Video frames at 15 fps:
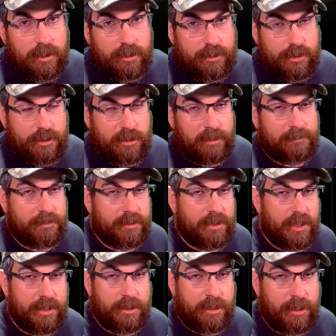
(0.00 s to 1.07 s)
and the stuff that
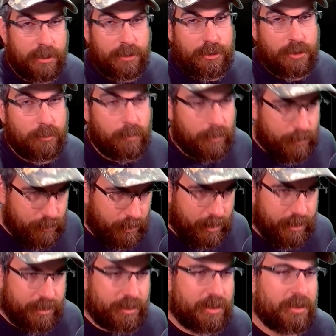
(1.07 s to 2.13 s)
they need to
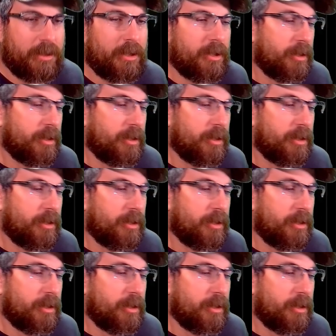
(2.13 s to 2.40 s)
address,